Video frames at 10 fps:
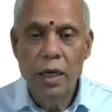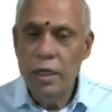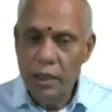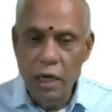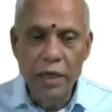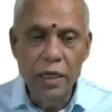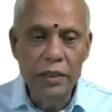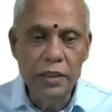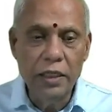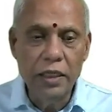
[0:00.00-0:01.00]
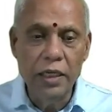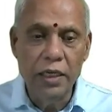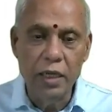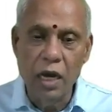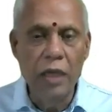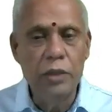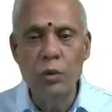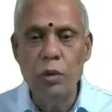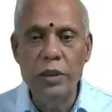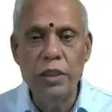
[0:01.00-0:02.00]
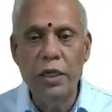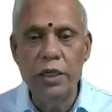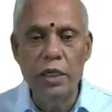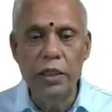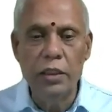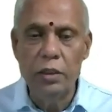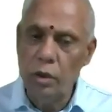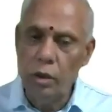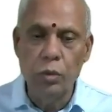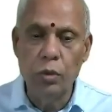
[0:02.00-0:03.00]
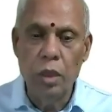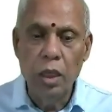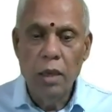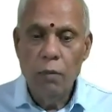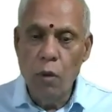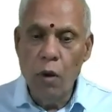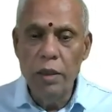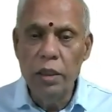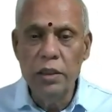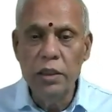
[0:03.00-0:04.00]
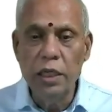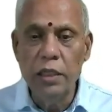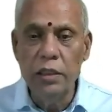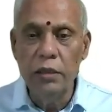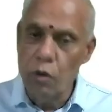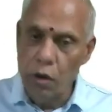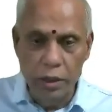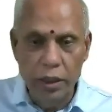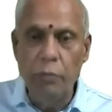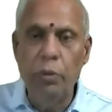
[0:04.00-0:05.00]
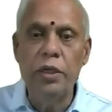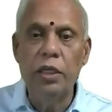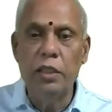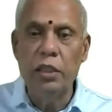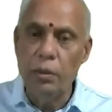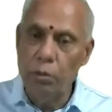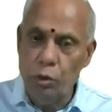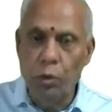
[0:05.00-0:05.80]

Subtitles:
It's not necessary. All students are intelligent. True. Mohan is intelligent. Mohan can be intelligent even